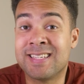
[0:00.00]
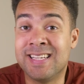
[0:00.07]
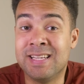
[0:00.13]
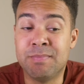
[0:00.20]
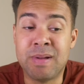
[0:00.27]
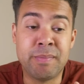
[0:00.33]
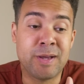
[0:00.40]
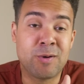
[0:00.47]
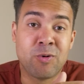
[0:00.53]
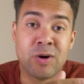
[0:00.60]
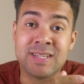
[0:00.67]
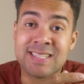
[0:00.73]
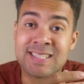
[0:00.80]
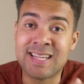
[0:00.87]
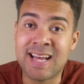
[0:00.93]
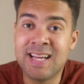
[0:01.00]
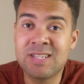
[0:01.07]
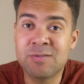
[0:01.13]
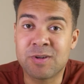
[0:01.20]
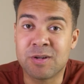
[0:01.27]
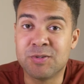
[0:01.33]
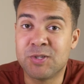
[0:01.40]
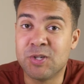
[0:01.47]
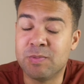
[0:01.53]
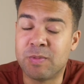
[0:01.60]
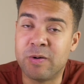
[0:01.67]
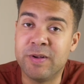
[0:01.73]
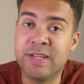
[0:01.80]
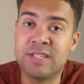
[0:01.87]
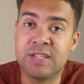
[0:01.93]
actually made me quite sad when I was doing my
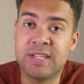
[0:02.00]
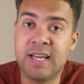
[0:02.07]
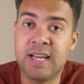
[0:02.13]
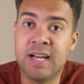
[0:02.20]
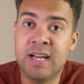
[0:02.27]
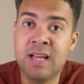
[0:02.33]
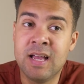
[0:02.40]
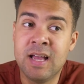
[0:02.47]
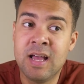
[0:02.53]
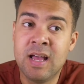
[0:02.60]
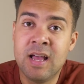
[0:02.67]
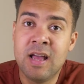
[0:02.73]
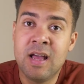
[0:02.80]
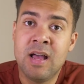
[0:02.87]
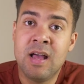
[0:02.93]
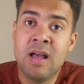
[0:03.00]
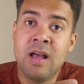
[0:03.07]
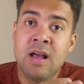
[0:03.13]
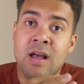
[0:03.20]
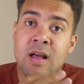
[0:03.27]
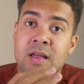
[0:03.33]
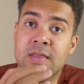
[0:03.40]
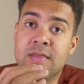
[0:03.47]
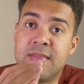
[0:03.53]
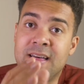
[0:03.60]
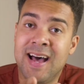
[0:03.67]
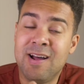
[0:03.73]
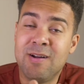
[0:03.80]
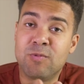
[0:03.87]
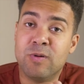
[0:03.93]
research here,
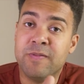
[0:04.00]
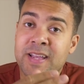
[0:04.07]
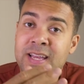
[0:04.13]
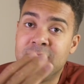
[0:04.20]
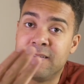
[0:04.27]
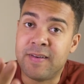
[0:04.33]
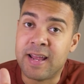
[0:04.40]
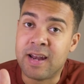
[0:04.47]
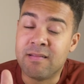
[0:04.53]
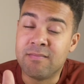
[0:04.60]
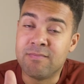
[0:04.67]
that reveal event